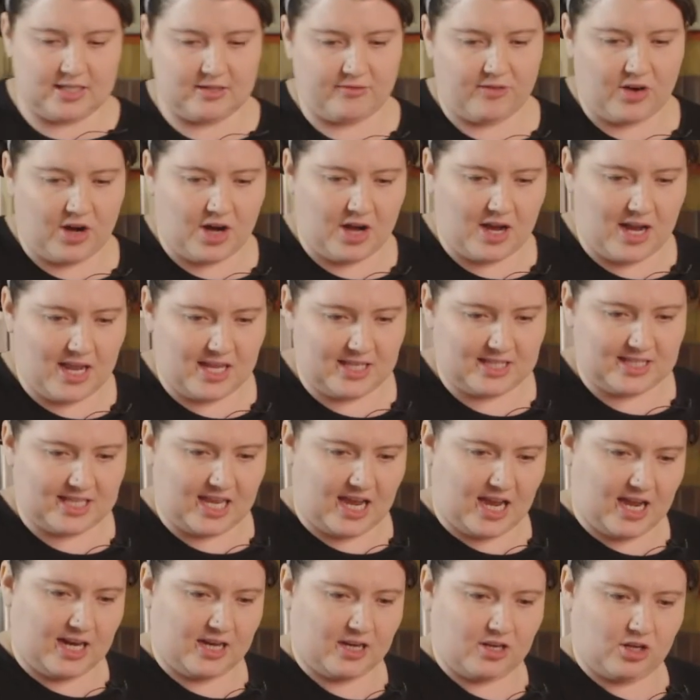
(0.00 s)
for a nice
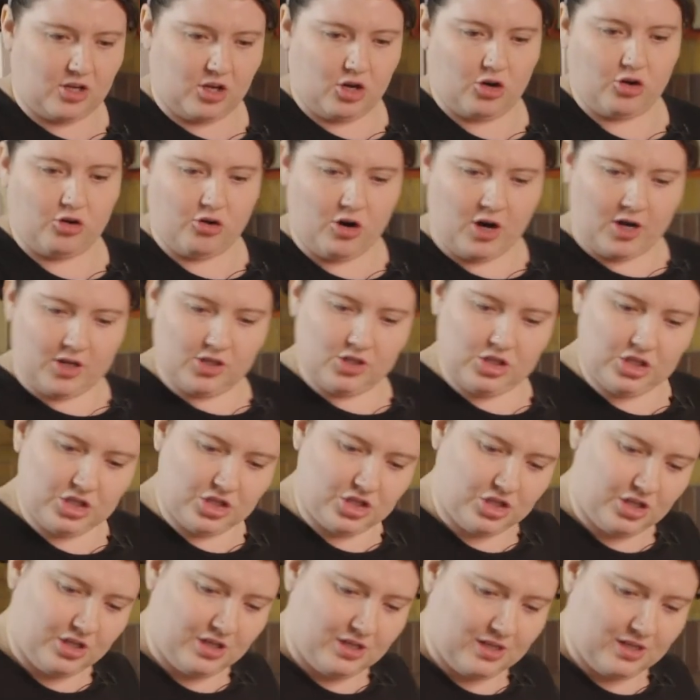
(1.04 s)
added crunch.